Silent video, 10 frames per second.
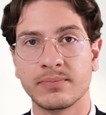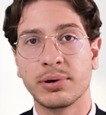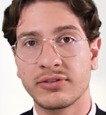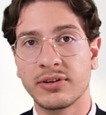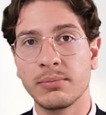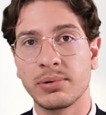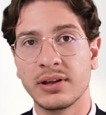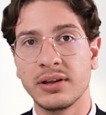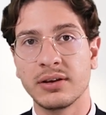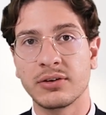Put
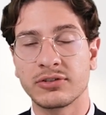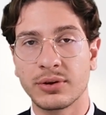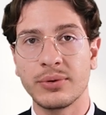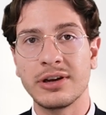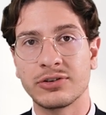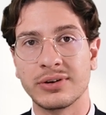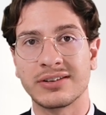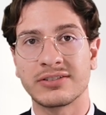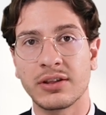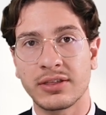simply, consideration
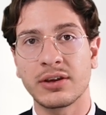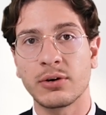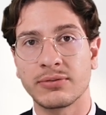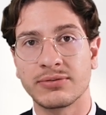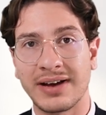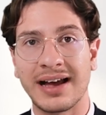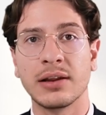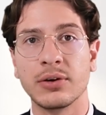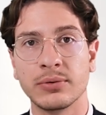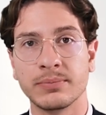is something of
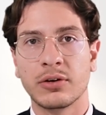value.